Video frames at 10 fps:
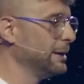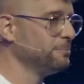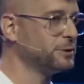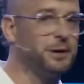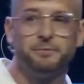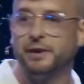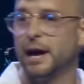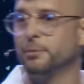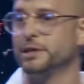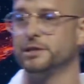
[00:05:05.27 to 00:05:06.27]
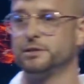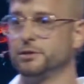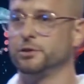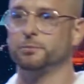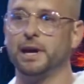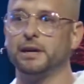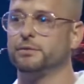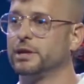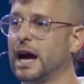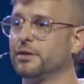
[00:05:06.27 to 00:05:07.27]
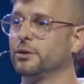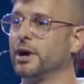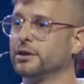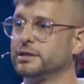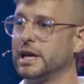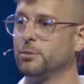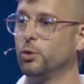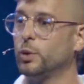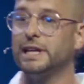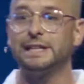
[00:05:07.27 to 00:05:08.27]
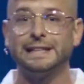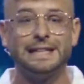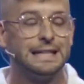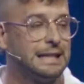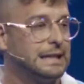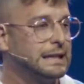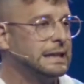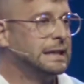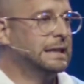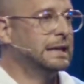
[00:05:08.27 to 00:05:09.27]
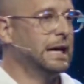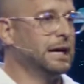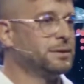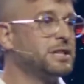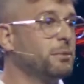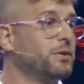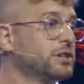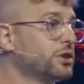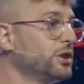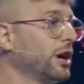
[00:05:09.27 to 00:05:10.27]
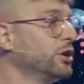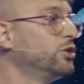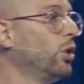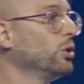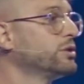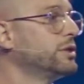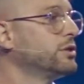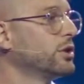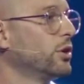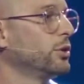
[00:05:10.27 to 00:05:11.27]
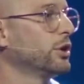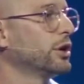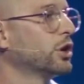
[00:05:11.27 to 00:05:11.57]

Some families, you may gather around a table weekly. Some of us are young adults, and so you're in